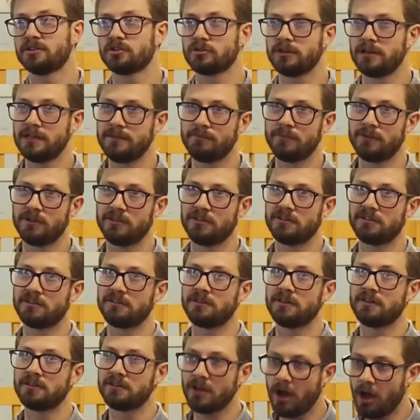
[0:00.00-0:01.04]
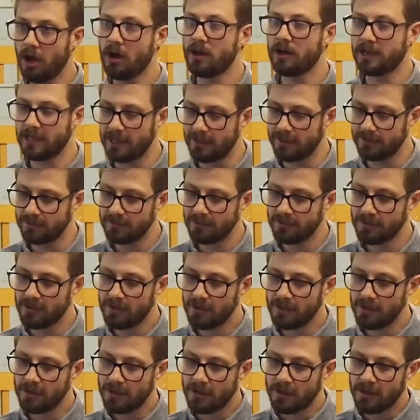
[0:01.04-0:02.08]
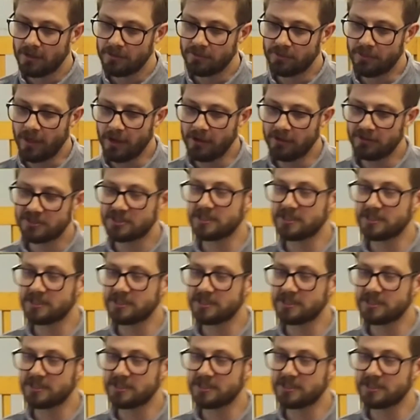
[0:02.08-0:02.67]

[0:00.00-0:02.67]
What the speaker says: treatments to target those